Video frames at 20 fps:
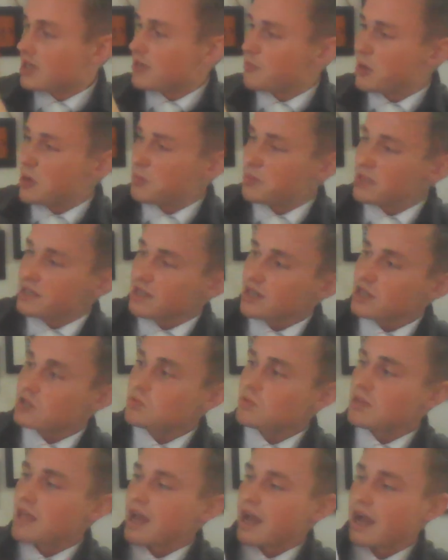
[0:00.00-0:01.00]
But
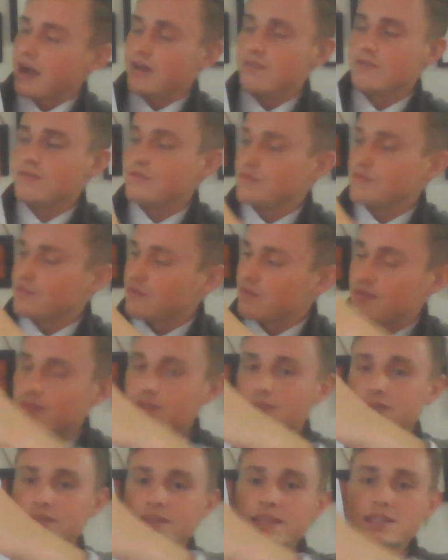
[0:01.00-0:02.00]
because we have
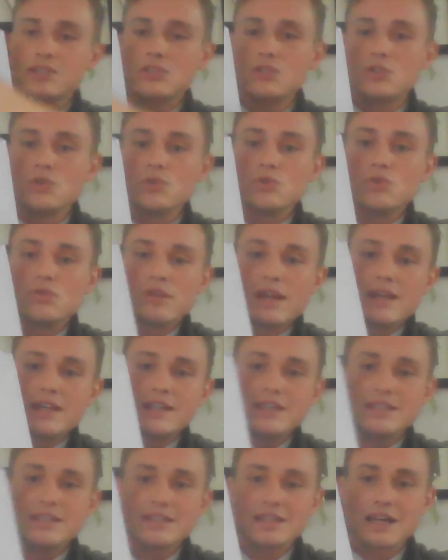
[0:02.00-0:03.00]
these 2
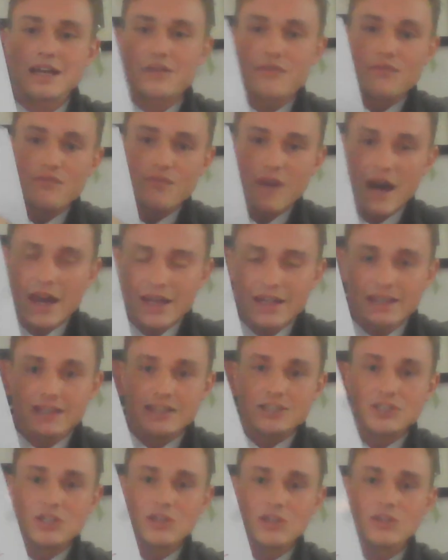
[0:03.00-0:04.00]
gradients kind of fighting
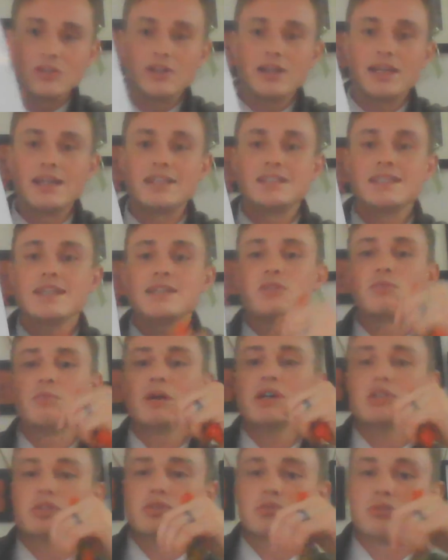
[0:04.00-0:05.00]
each other, it takes
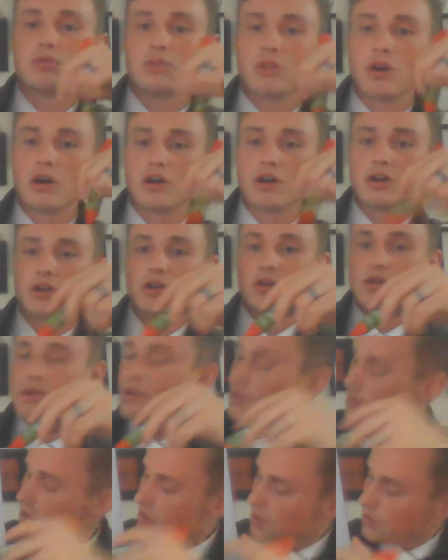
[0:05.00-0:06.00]
much longer
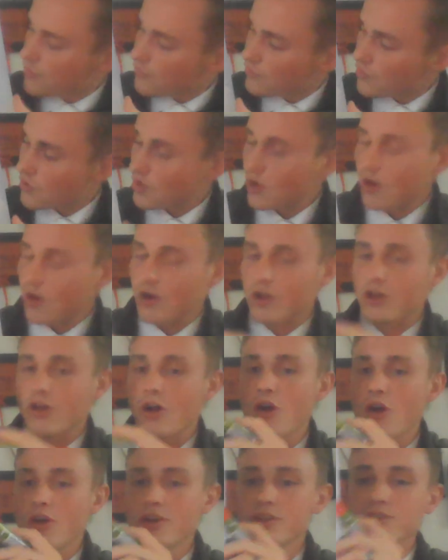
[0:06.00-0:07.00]
for our
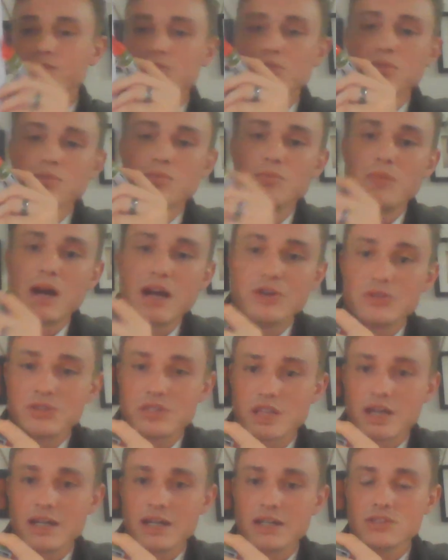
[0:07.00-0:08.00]
cardial
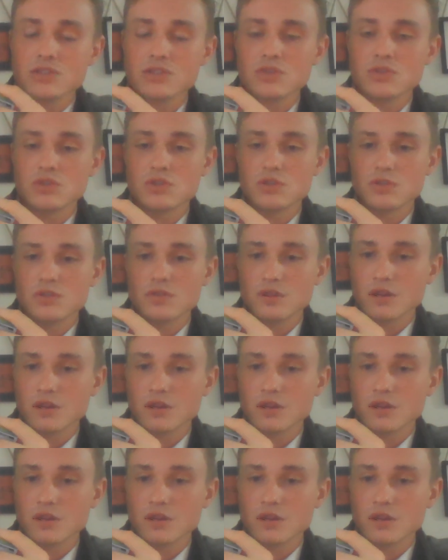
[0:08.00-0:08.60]
myocytes